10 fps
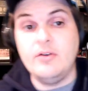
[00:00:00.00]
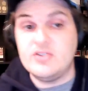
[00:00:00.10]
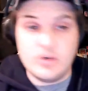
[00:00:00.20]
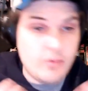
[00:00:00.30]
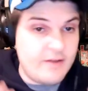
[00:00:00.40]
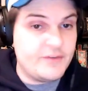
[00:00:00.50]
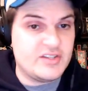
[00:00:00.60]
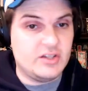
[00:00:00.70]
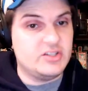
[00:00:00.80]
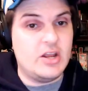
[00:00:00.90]
He was a great
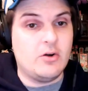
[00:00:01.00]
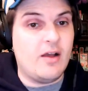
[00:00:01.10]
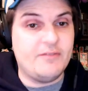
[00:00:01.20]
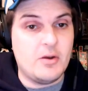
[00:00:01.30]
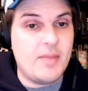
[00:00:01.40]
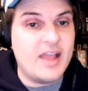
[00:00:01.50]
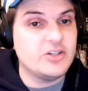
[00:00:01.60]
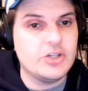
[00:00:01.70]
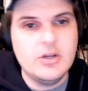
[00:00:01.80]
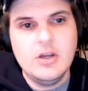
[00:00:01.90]
facilitator off their bench